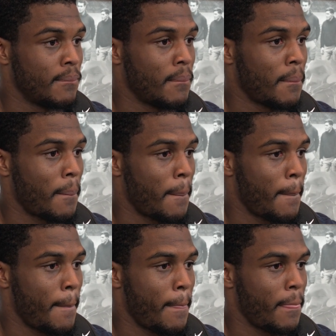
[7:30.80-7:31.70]
toward that?
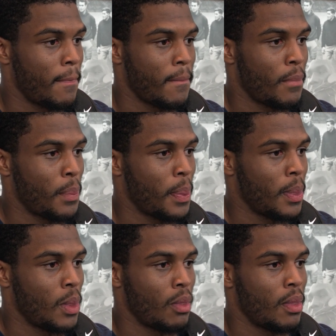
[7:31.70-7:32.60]
How do you build
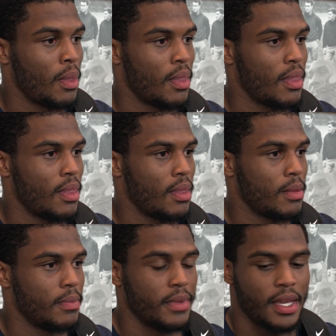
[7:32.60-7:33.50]
toward avenging those?